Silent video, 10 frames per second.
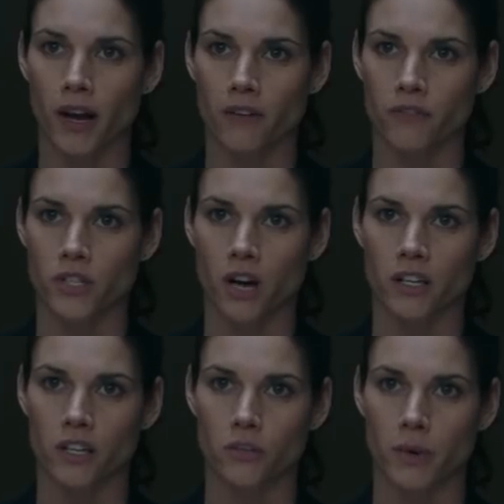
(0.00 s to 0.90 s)
you have of
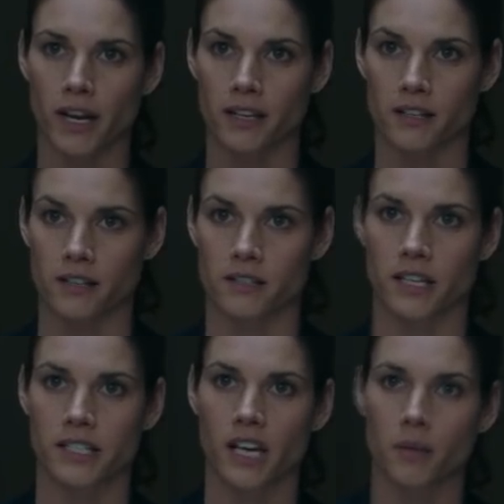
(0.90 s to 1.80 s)
talking your way out of
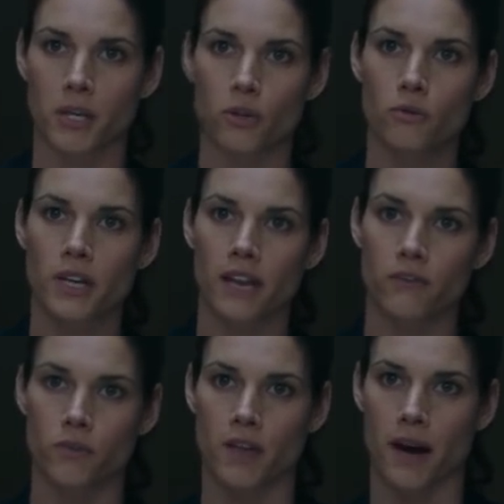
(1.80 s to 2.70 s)
this and tell me who
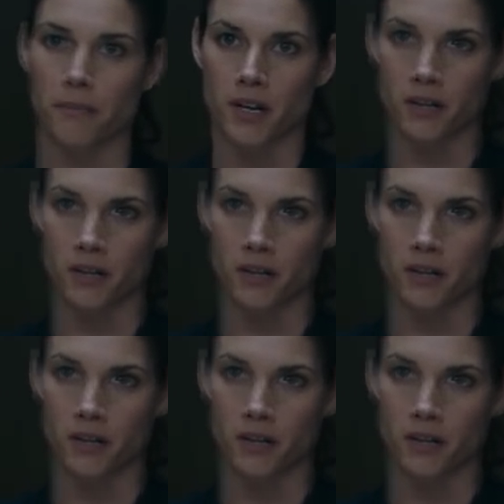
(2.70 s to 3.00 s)
gave you that